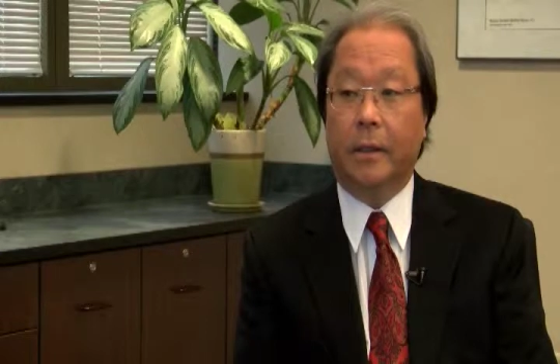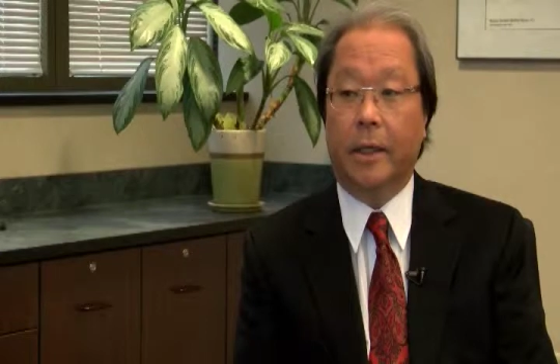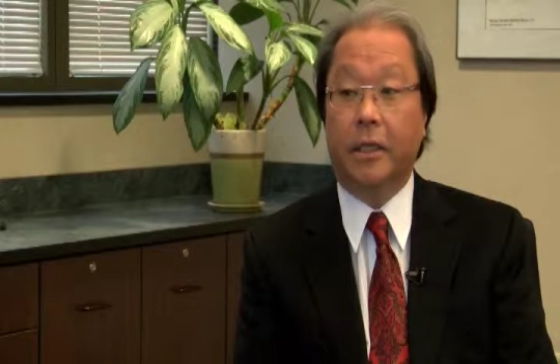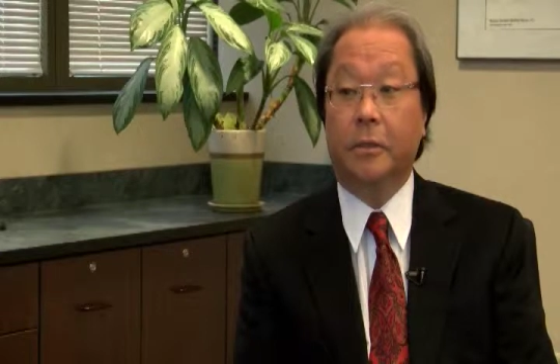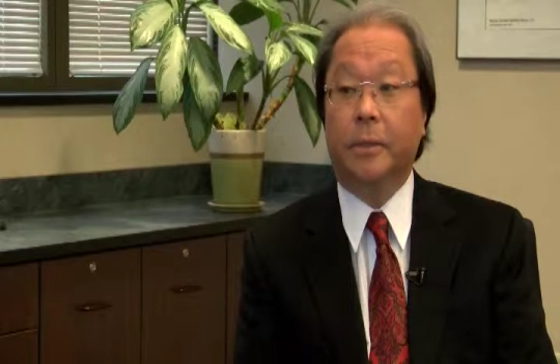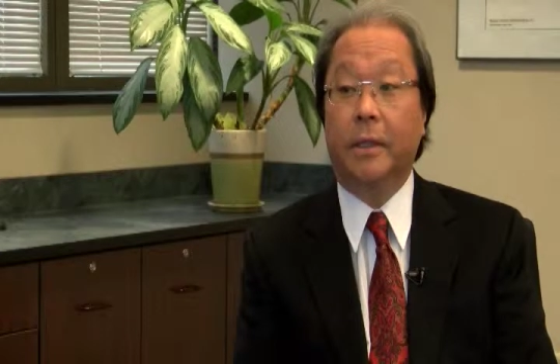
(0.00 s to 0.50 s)

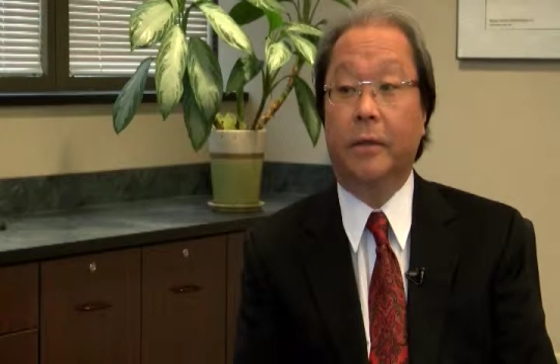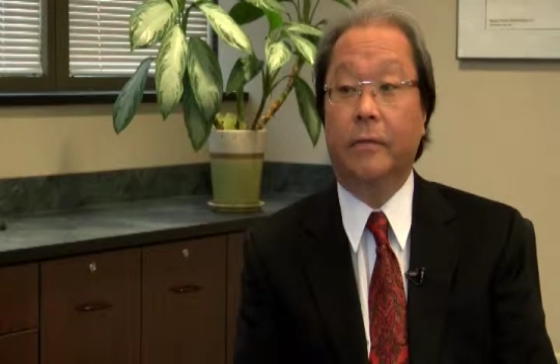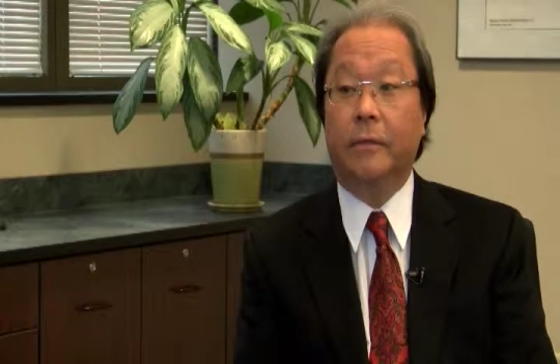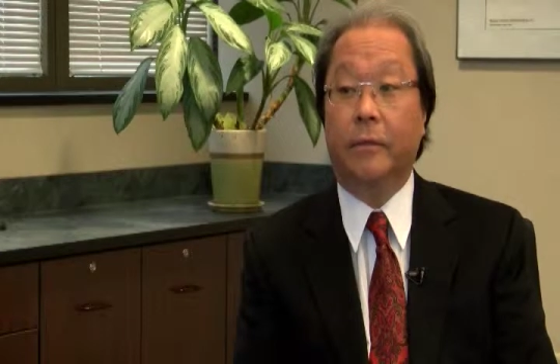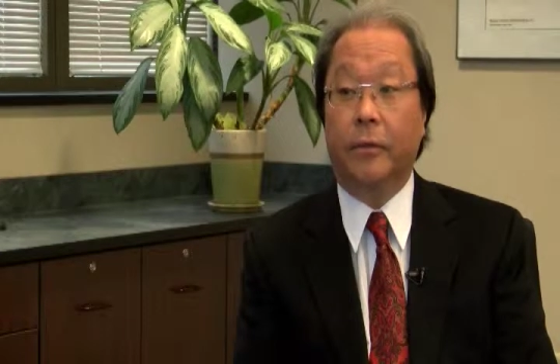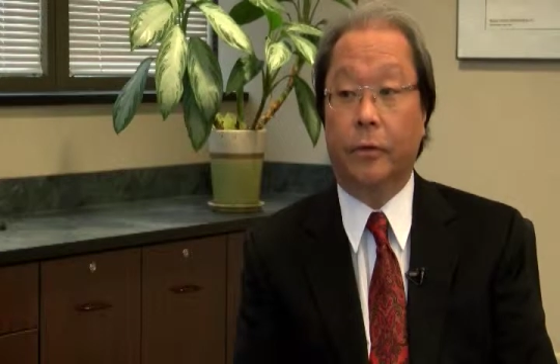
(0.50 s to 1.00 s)

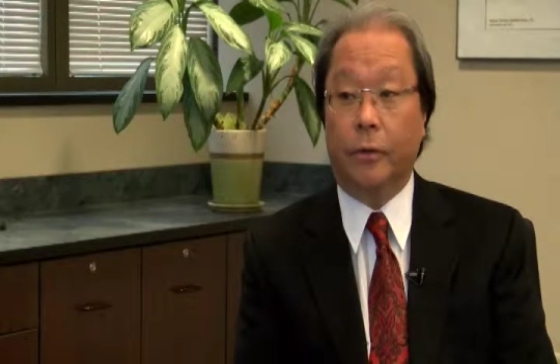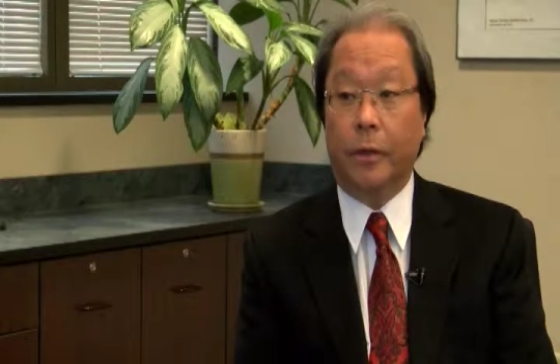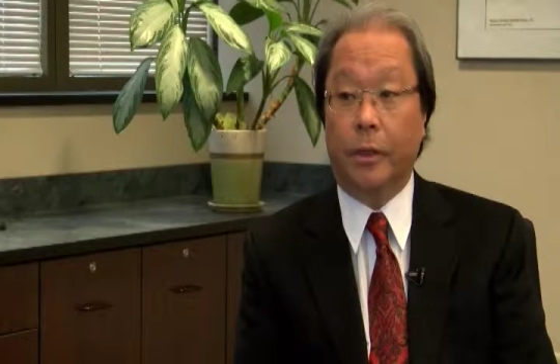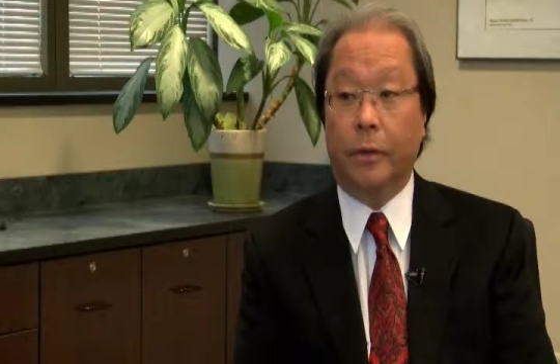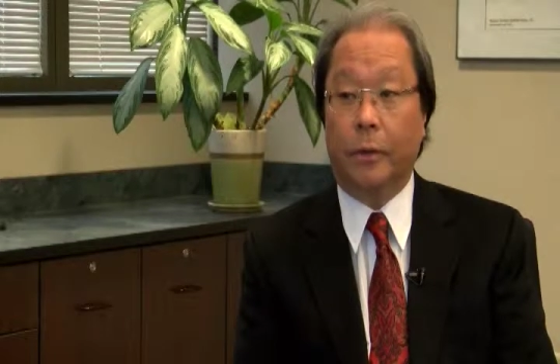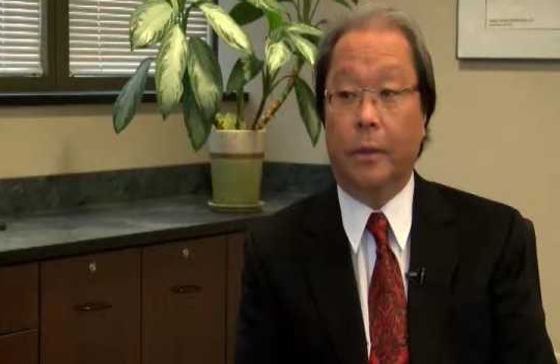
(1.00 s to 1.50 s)
SPF of
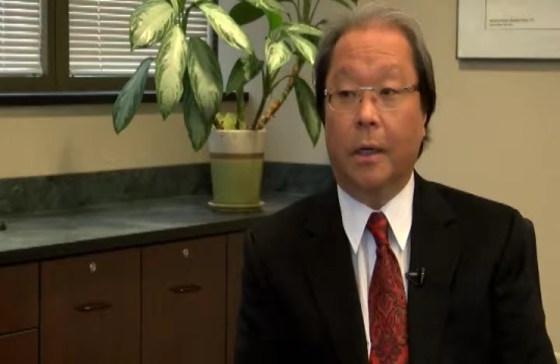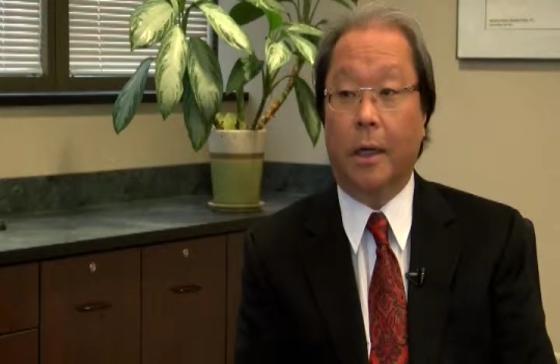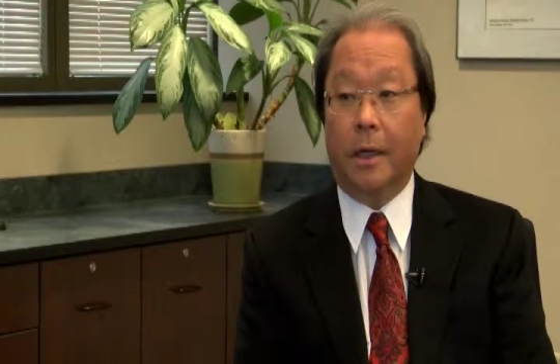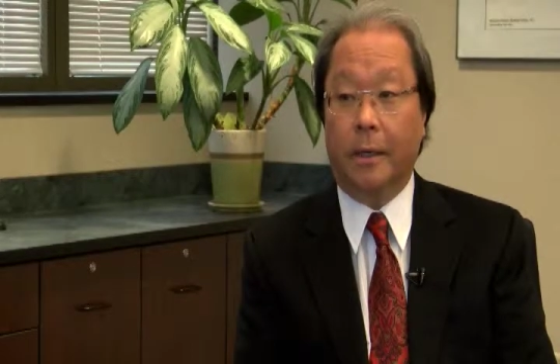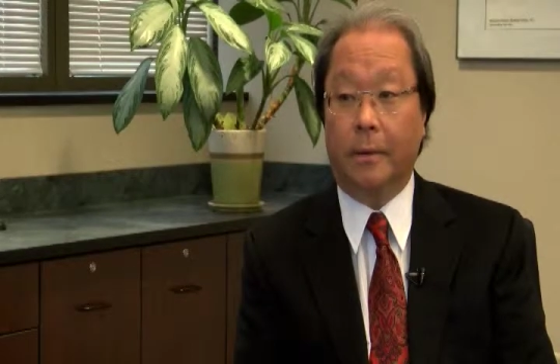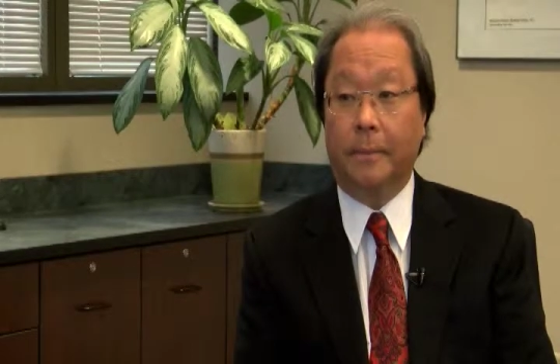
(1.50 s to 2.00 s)
30 or
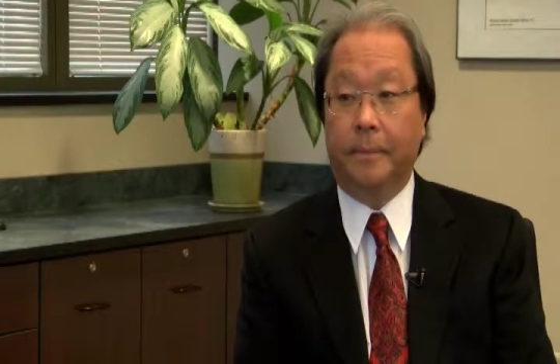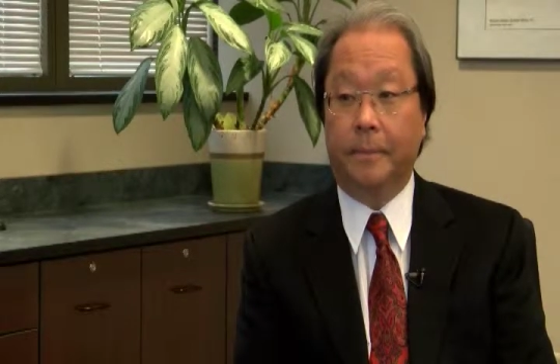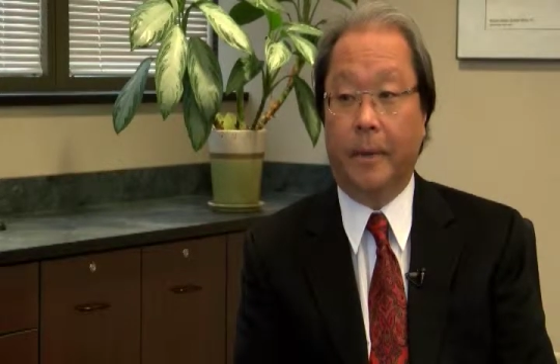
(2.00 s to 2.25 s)
higher.